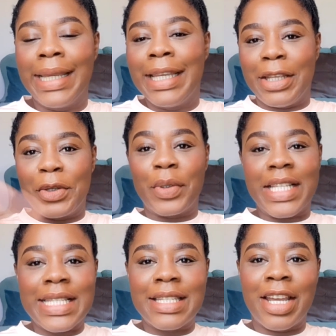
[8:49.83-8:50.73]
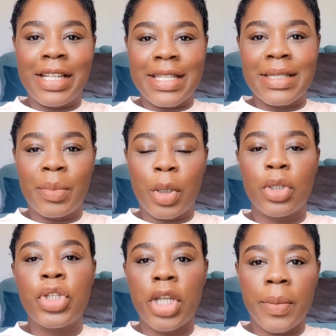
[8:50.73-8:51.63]
you know, this channel is
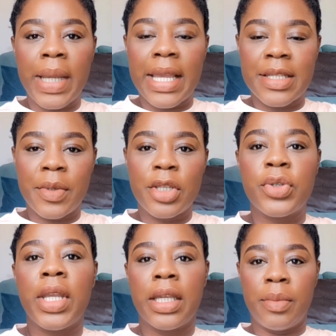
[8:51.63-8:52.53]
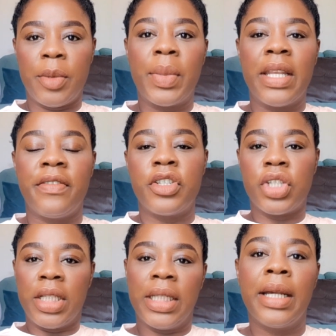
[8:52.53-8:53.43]
about, sharing my experience so it can be
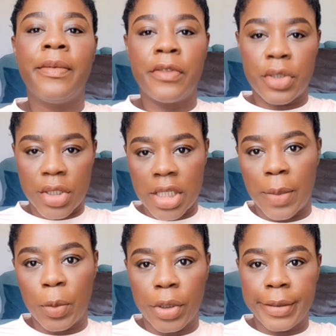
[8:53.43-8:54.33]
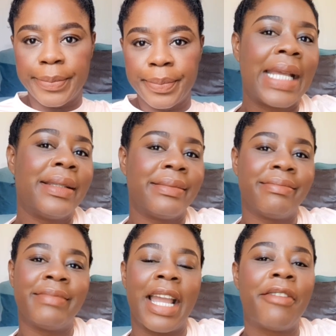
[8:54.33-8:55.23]
beneficial and helpful to someone. And
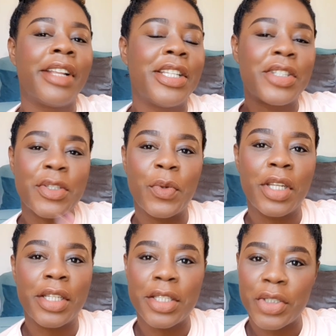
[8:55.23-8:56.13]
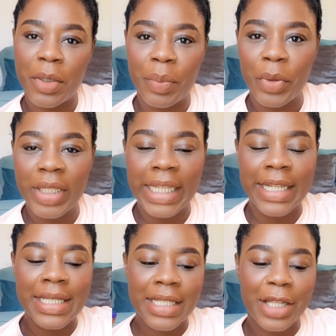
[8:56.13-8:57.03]
I really just wanted to jump on here
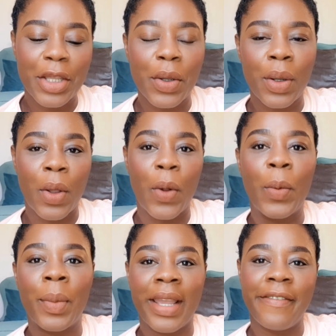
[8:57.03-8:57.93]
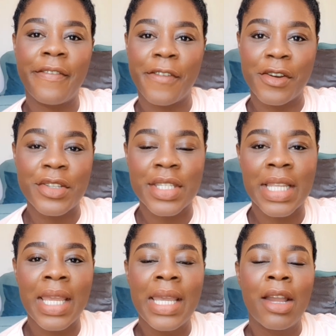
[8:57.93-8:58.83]
and tell you how my
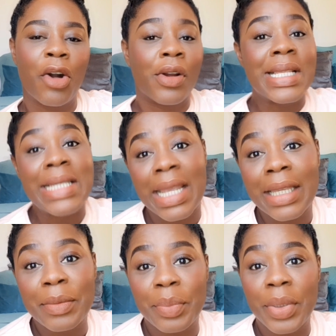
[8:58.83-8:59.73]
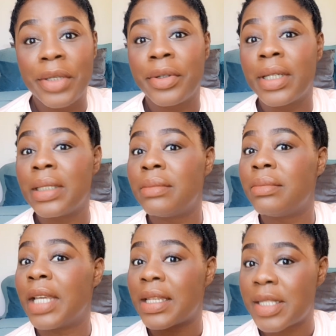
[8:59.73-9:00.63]
first or second period
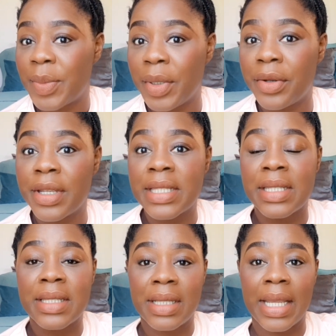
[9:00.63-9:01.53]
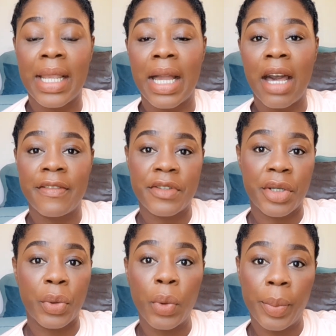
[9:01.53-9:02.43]
experience is like after
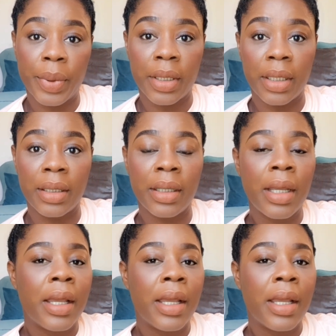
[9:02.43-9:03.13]
an open